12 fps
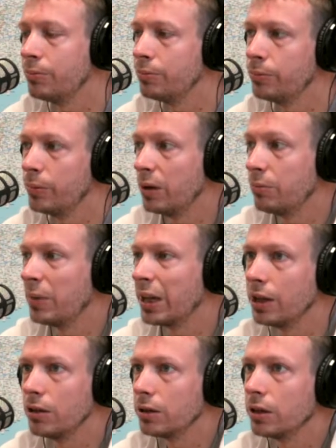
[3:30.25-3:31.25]
but
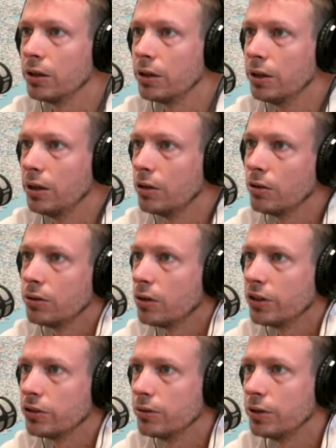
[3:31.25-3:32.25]
make it look a lot
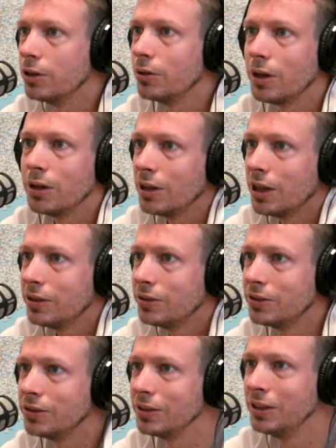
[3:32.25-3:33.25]
nicer and newer.
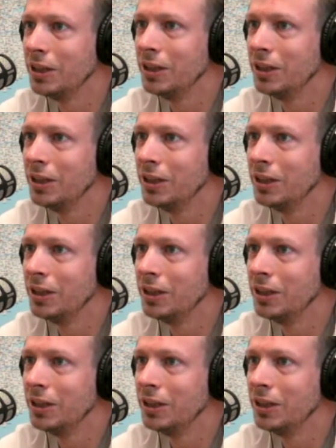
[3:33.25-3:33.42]
And